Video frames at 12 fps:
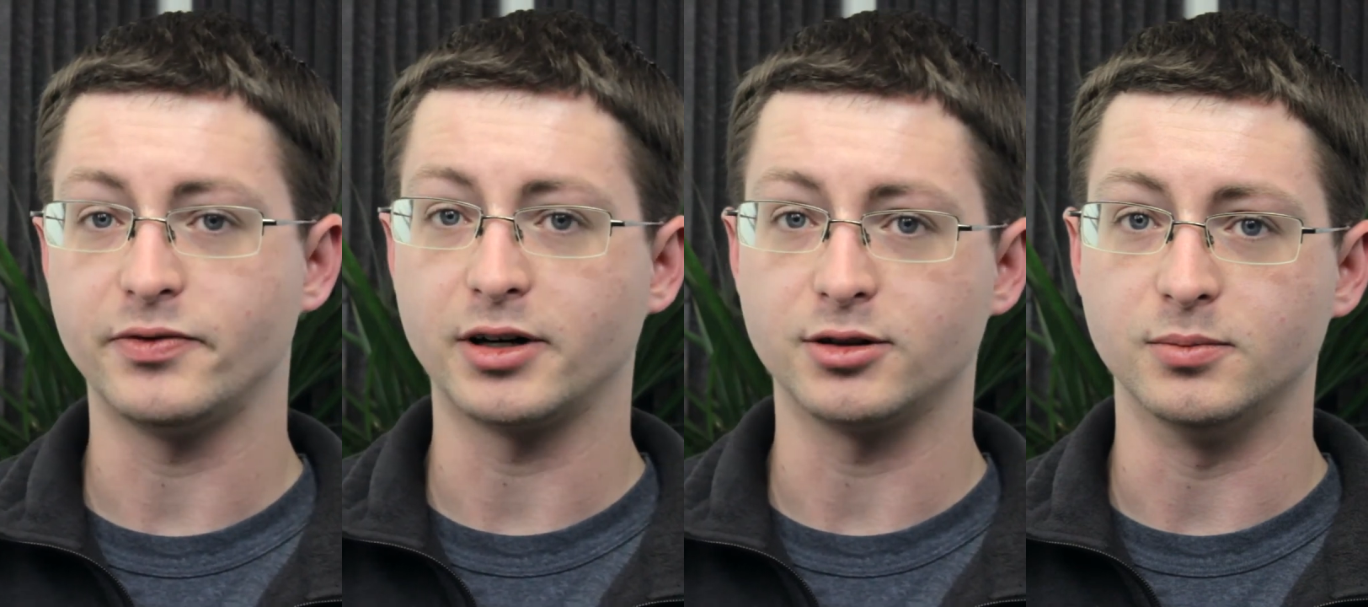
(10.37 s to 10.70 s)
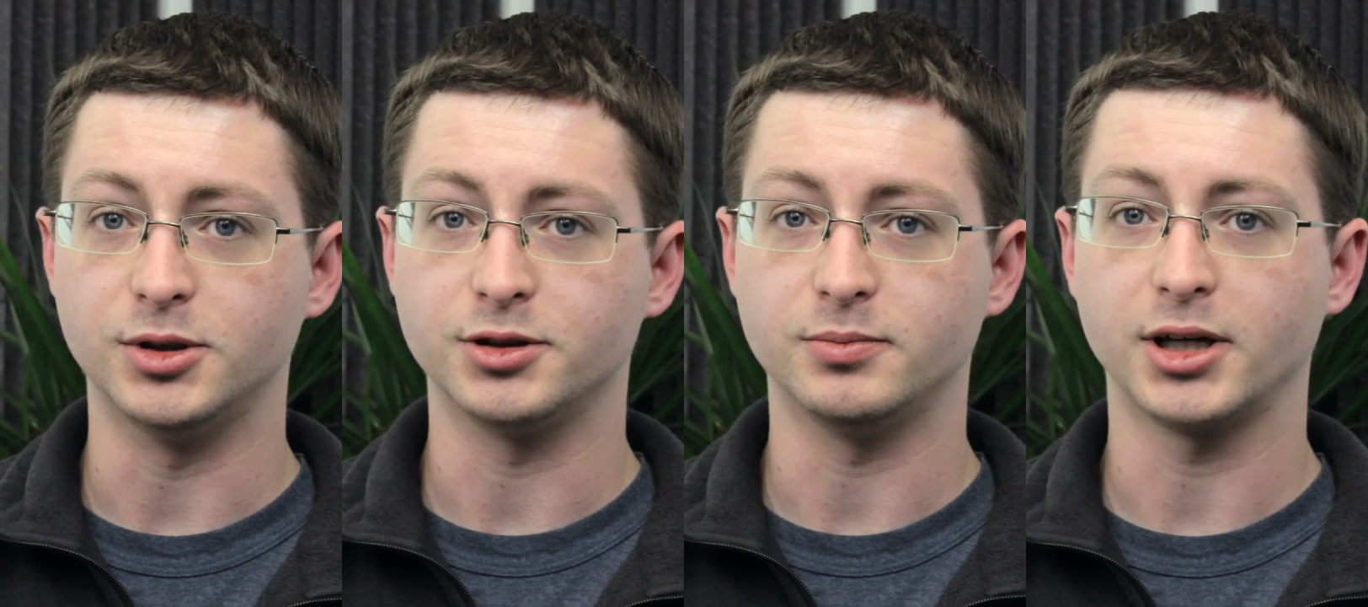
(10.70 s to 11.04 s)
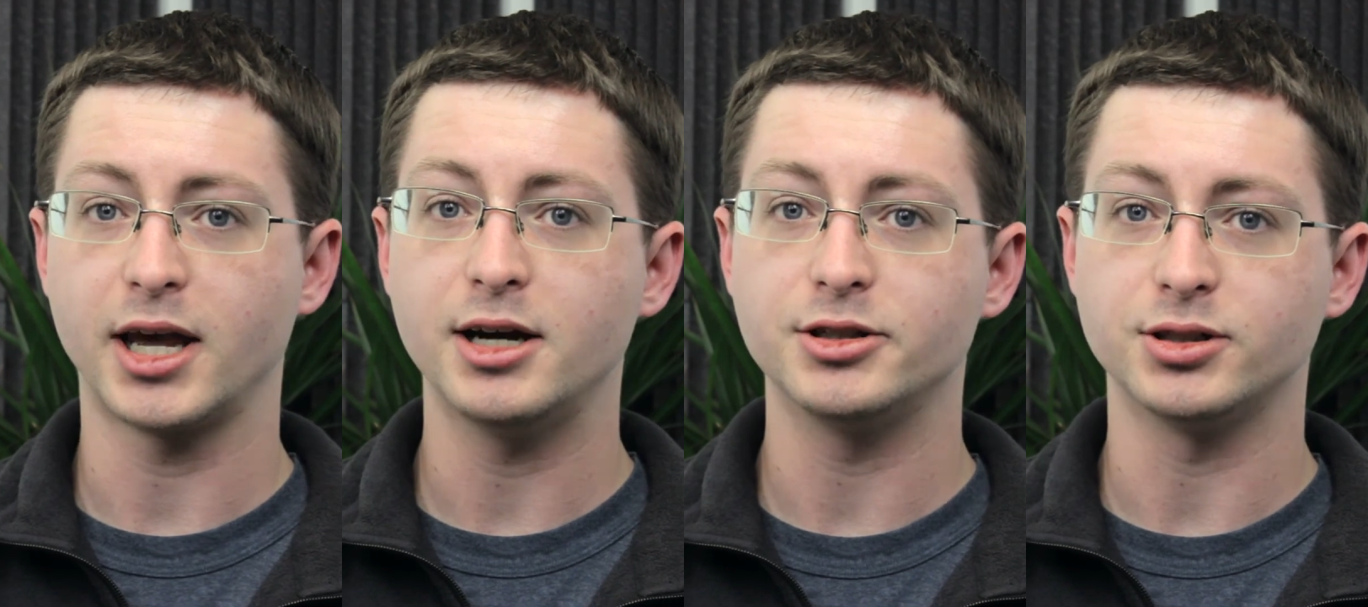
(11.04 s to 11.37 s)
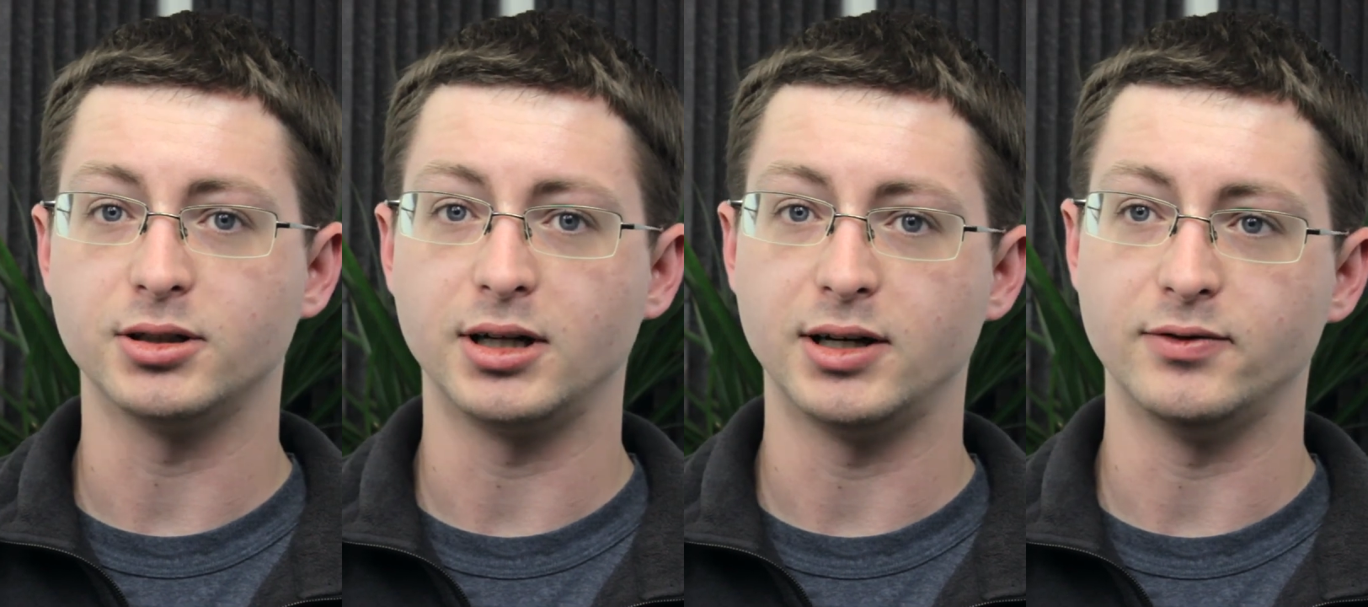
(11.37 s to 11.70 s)
vector
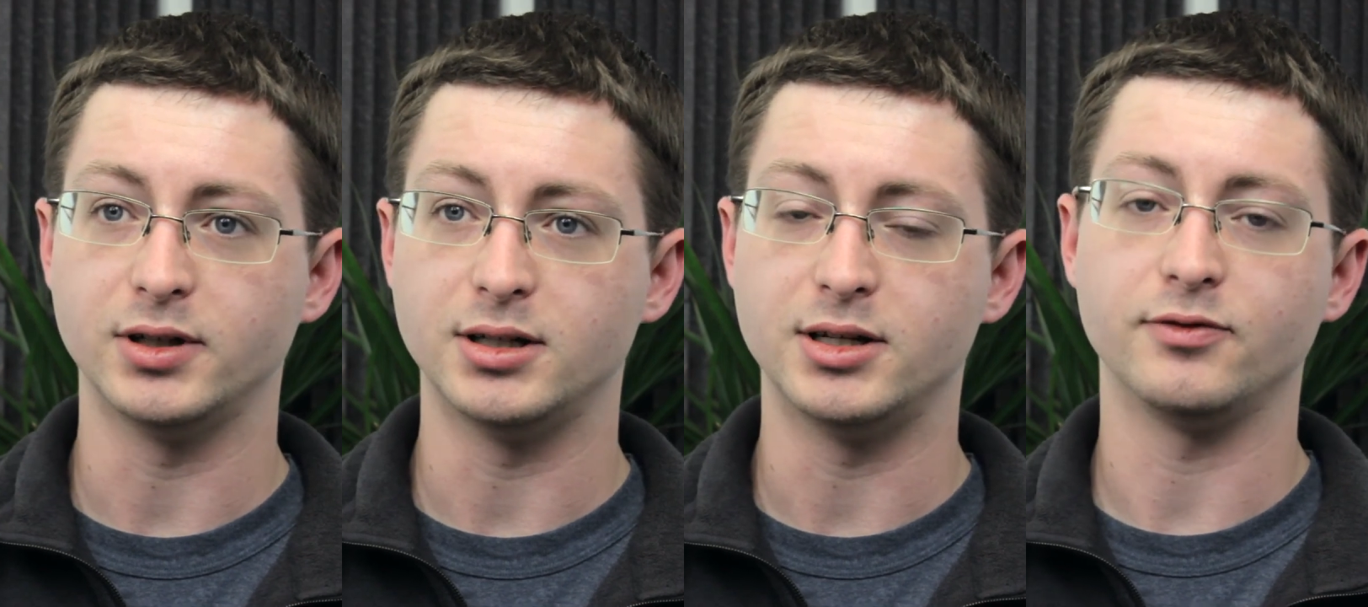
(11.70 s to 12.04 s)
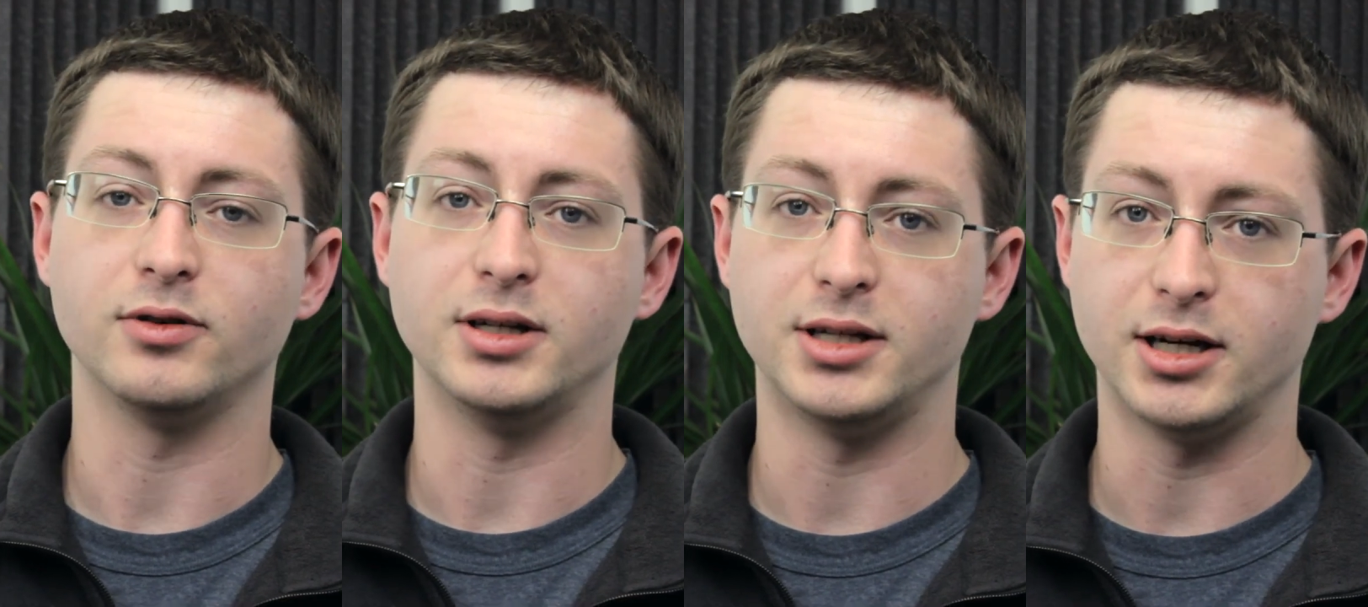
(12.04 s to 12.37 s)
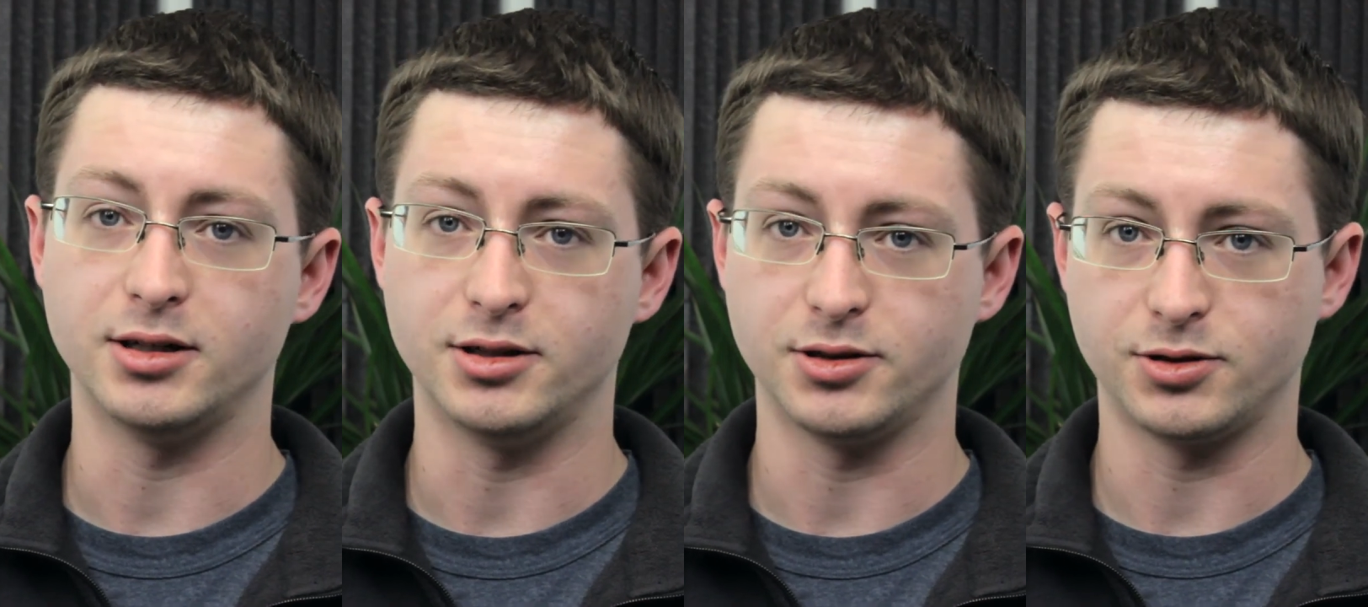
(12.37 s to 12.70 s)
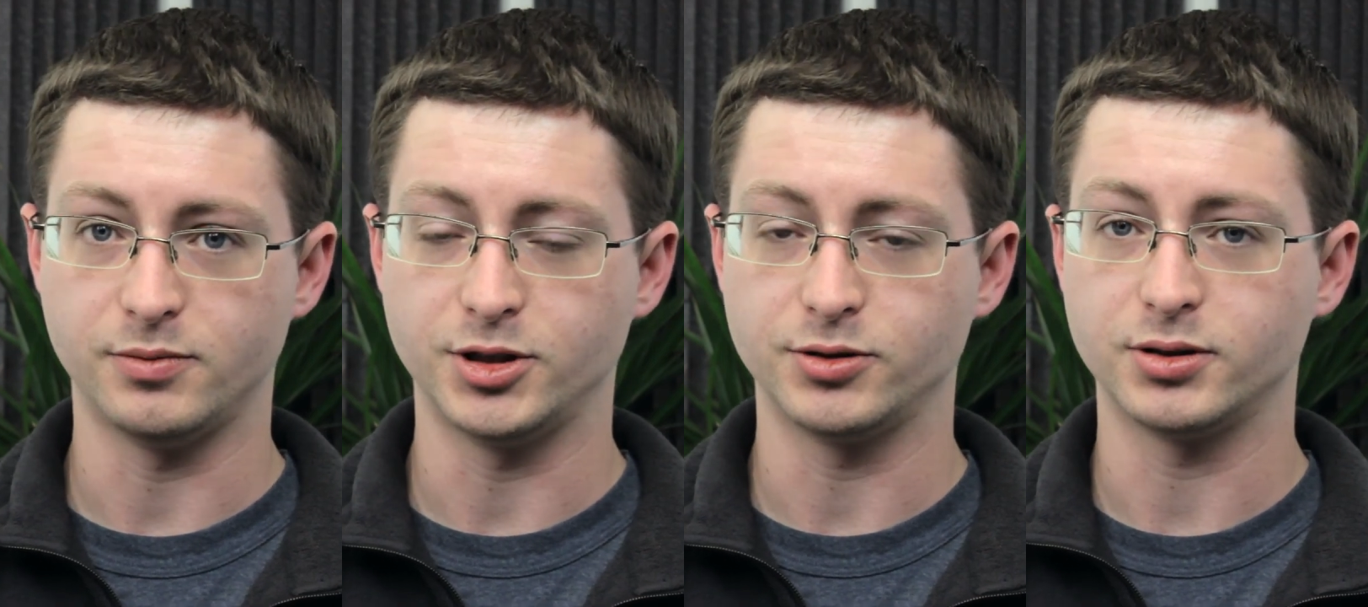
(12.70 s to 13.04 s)
multiplication given different data
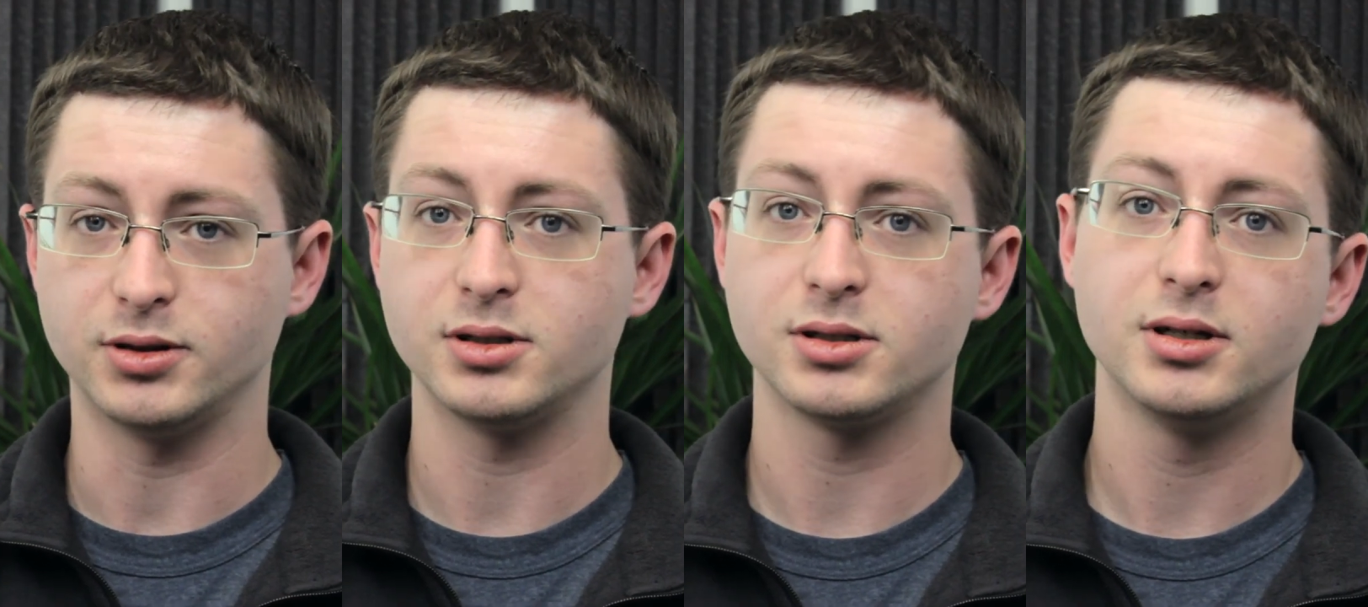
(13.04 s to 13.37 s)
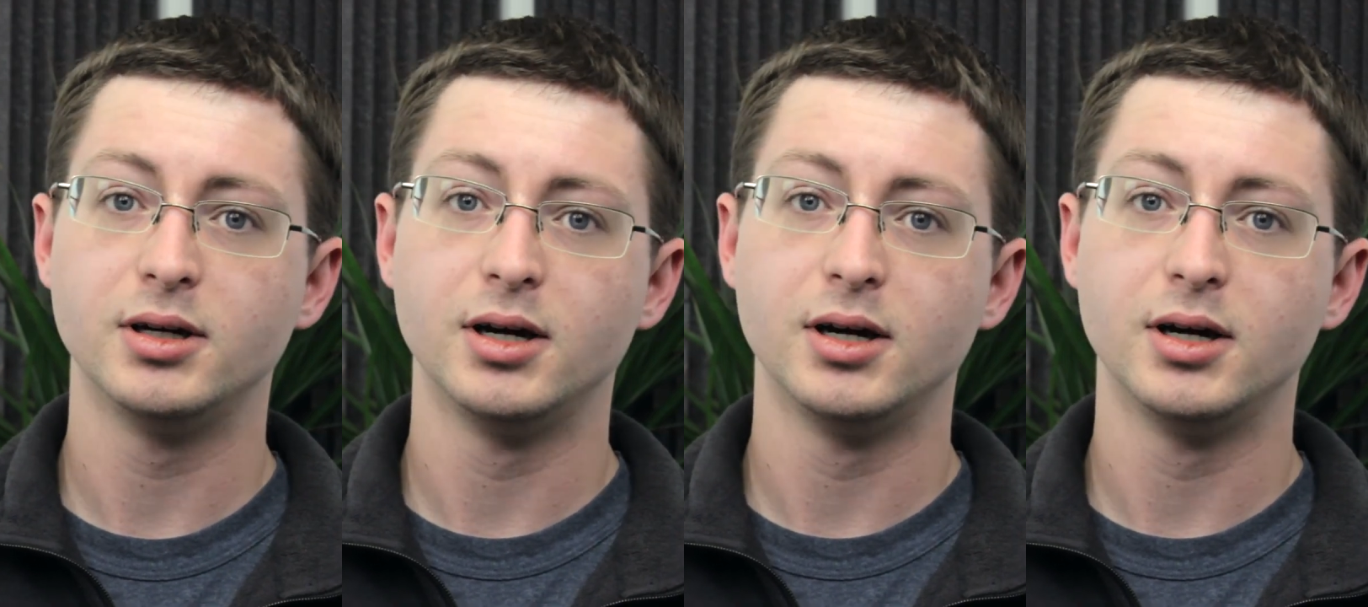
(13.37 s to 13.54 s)
distributions.